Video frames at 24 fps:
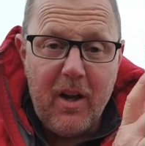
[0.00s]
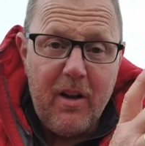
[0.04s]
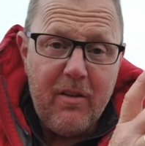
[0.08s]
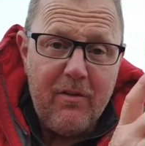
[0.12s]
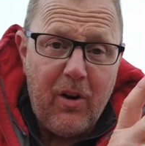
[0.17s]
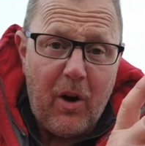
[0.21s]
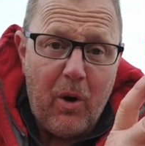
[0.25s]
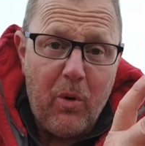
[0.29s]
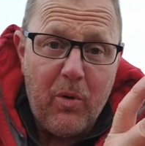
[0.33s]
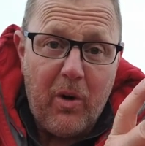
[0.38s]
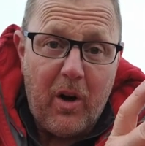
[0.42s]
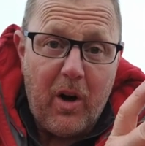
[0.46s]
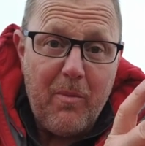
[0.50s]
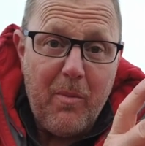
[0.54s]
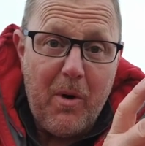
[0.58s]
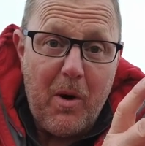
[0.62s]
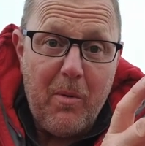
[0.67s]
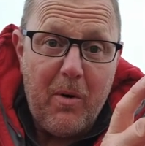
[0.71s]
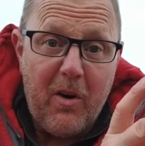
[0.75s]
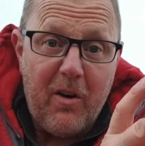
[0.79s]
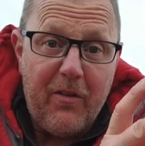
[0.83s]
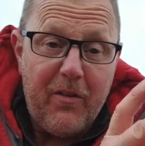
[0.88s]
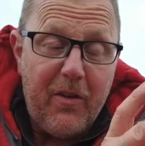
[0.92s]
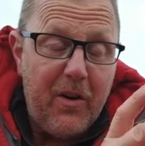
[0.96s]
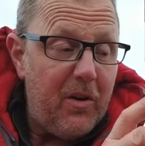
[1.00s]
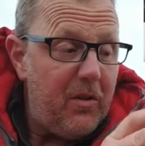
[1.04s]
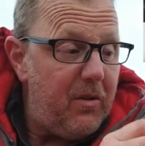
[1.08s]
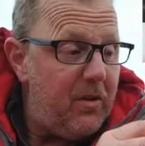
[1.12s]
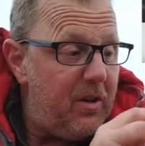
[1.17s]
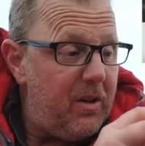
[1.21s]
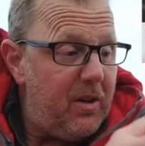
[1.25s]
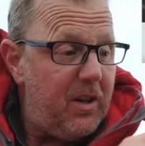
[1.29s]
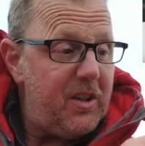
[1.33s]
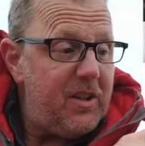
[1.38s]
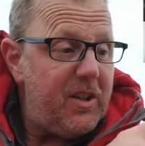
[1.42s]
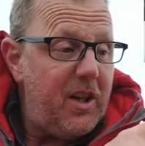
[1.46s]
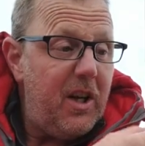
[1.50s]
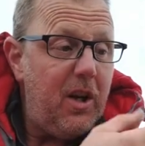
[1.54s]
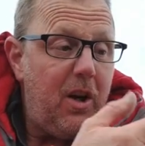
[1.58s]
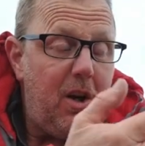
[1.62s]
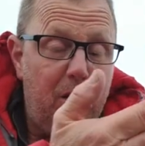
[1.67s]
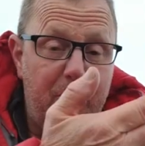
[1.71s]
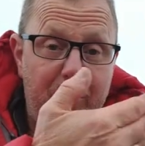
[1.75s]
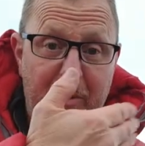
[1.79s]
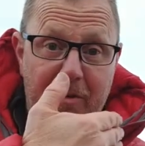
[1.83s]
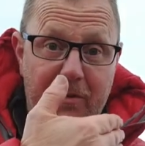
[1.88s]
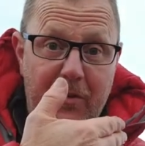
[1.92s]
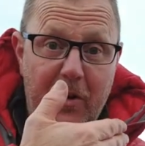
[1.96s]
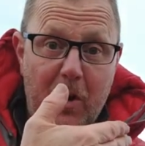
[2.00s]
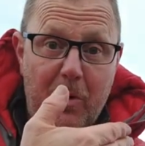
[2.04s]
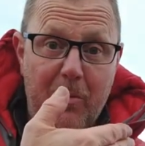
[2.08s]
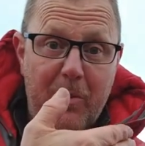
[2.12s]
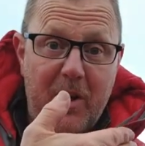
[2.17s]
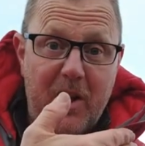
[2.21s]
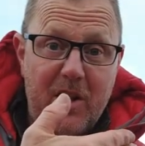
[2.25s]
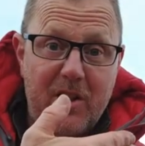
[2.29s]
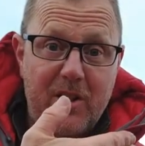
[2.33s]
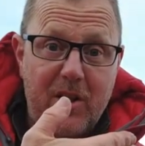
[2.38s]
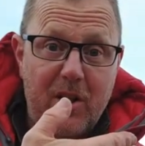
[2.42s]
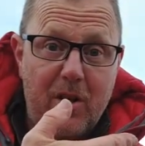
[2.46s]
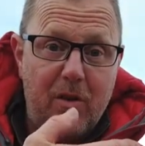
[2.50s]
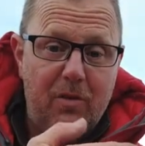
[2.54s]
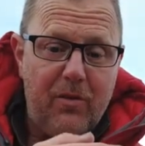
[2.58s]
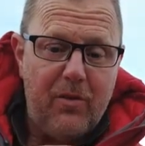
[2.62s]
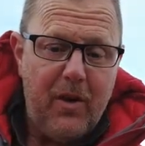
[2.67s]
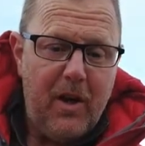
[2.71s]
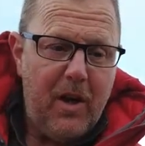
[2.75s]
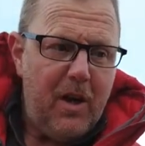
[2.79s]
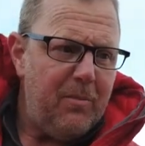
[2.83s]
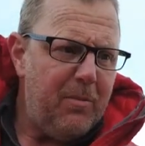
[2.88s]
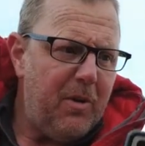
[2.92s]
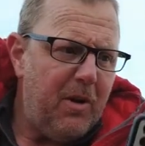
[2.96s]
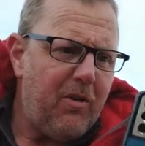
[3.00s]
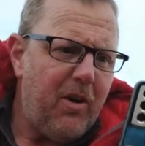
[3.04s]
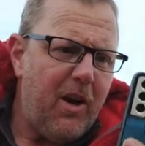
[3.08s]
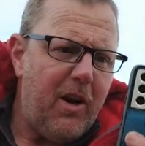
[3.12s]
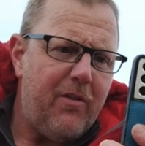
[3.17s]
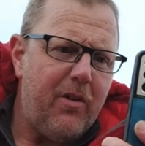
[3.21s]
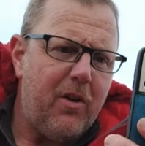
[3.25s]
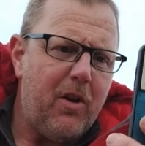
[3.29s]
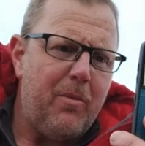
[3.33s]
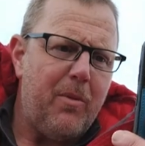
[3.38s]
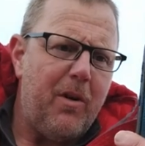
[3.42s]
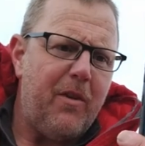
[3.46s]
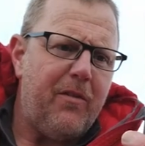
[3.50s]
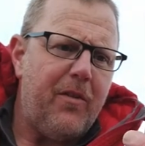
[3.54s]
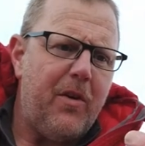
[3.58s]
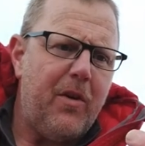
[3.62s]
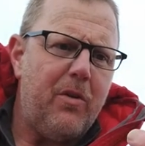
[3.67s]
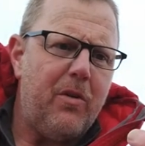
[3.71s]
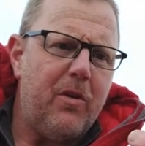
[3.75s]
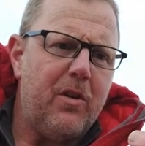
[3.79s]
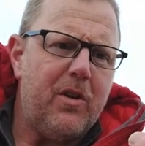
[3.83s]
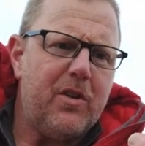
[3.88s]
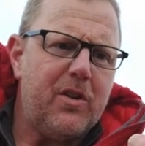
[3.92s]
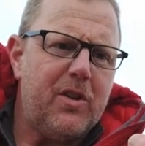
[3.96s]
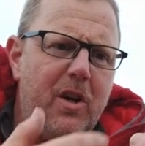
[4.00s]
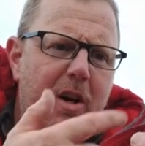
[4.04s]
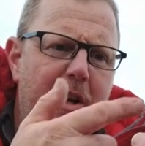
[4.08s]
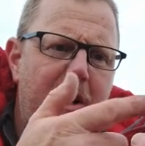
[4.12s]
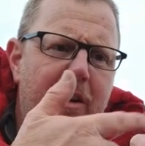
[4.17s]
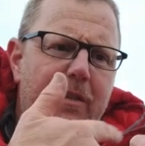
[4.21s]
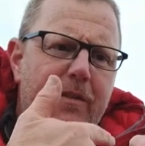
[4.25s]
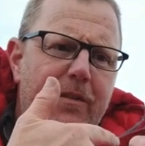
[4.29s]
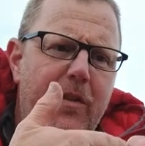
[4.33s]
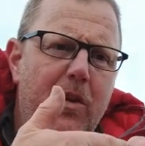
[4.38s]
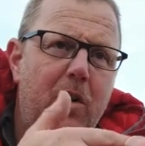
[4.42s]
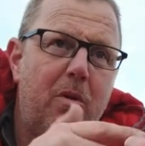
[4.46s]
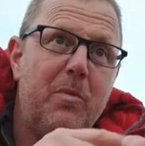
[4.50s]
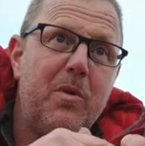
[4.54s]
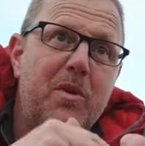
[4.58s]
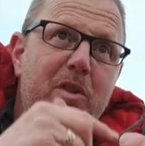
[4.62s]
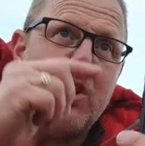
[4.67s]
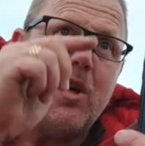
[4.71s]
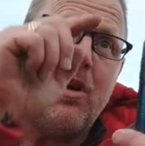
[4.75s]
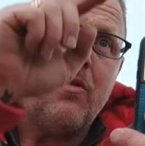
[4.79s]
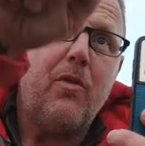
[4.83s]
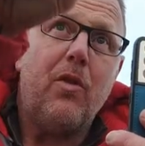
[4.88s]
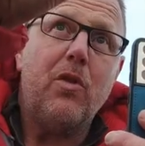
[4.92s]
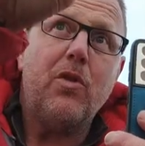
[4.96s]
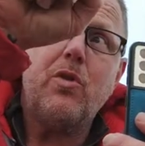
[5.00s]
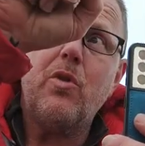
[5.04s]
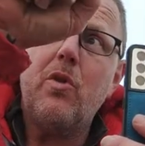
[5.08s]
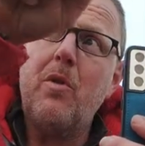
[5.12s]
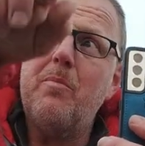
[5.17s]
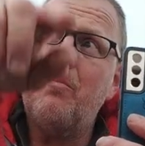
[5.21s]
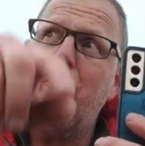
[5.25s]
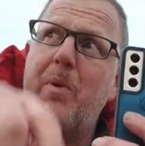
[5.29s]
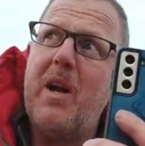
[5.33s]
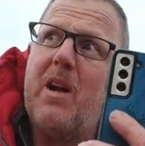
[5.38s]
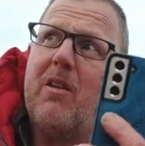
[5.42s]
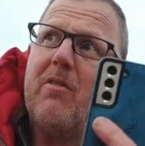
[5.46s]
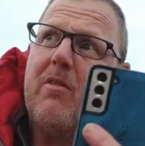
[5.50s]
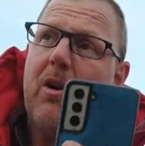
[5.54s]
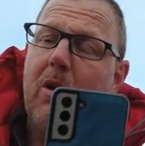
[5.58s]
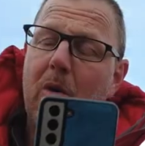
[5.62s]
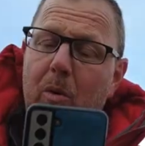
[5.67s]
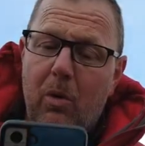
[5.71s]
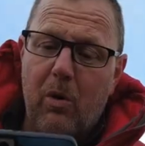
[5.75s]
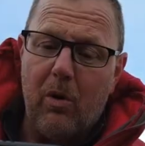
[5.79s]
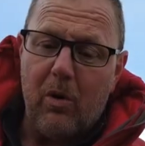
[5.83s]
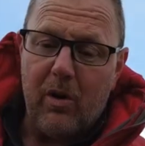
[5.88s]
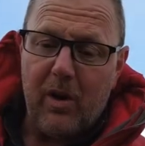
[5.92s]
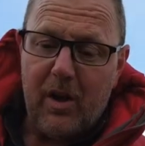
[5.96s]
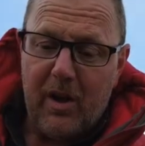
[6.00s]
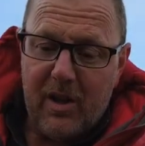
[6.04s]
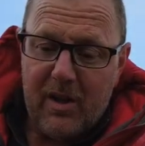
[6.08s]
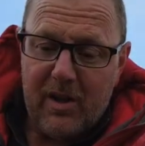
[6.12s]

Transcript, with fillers: for holding your mobile phone like say you could be filming yourself It'd be great if i got my phone on the side i can film myself or doing b-roll or